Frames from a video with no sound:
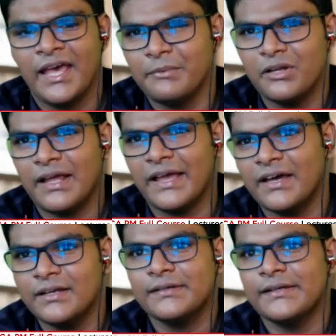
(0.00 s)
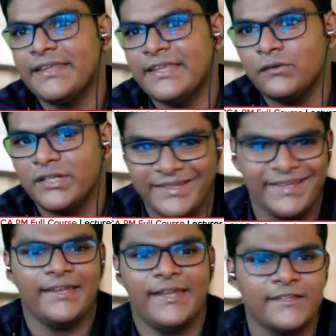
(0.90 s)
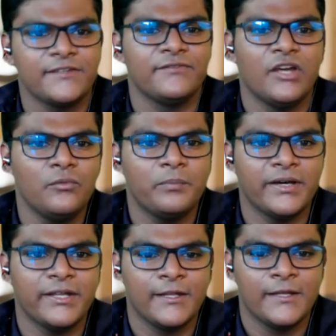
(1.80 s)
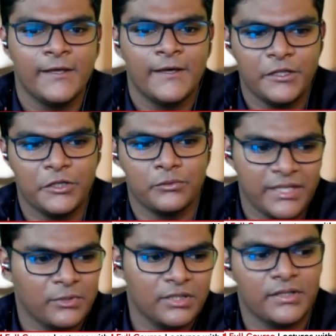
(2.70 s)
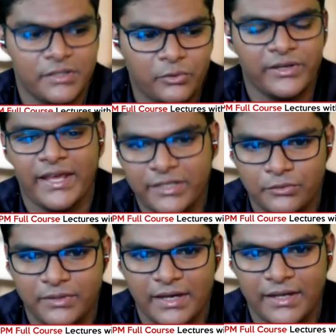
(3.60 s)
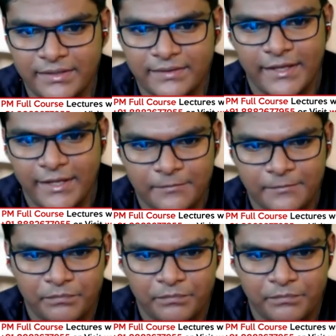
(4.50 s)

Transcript: I'm not. I can't really give you a date as of now, but you know, they will contact you regarding that.